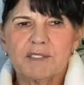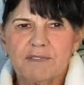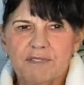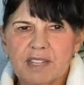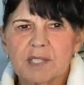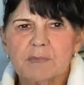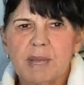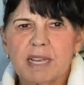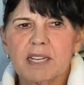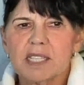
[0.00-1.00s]
a defense
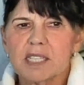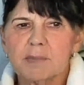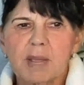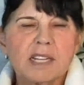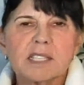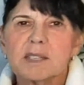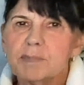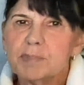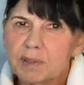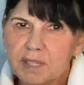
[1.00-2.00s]
mechanism, and it's
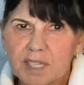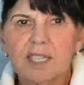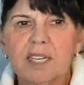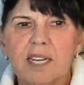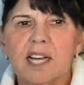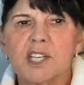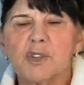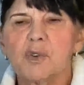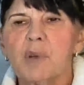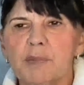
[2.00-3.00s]
completely
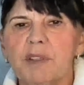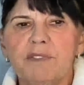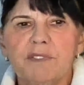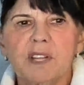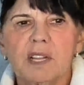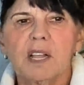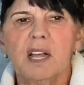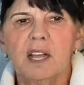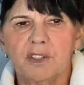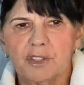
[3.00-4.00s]
natural when we
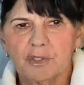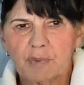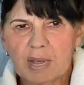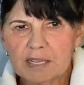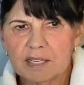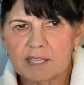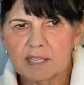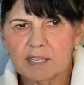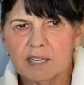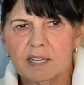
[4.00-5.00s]
feel
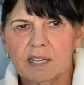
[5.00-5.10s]
threatened.